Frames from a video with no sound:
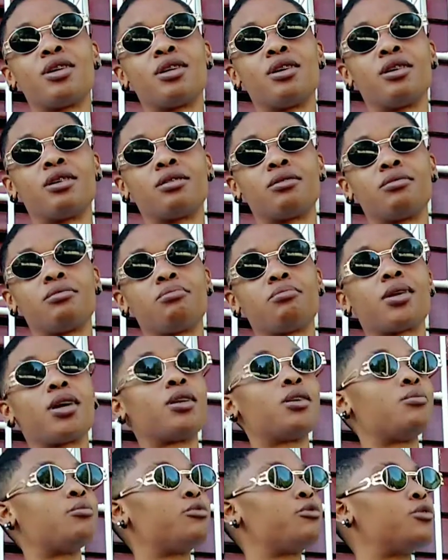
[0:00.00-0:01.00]
brother
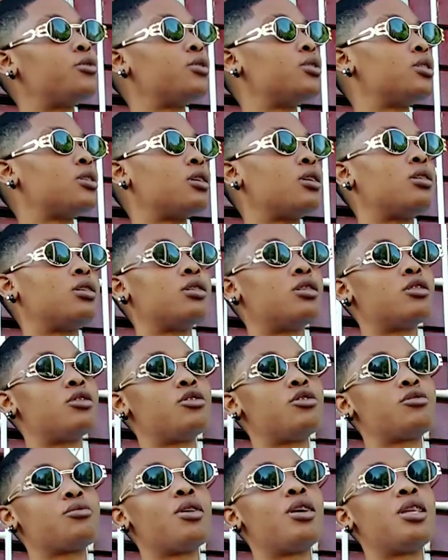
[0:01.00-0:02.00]
on his foot, and it
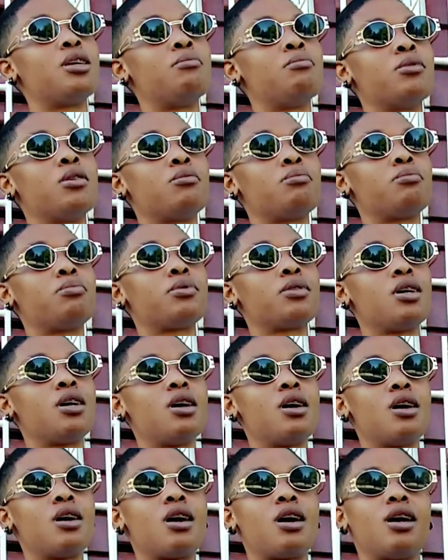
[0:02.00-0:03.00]
did swell him up.
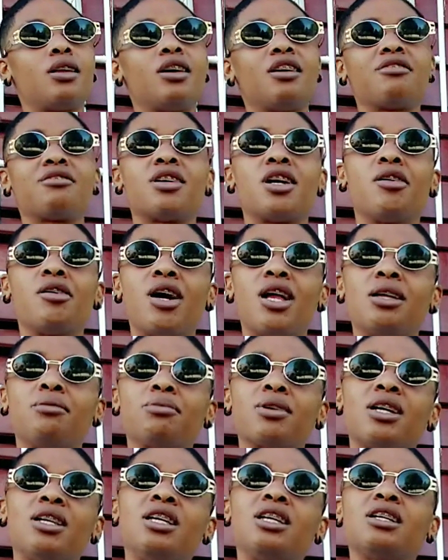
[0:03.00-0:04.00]
And after a while,
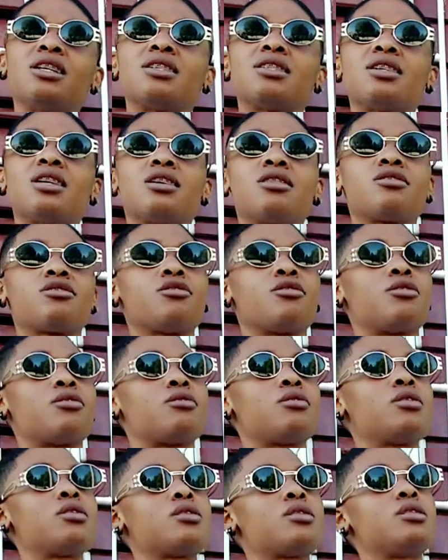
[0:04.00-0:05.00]
he get like a sick,
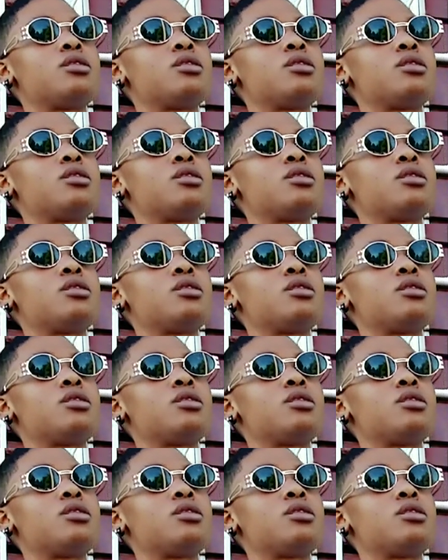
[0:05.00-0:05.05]
so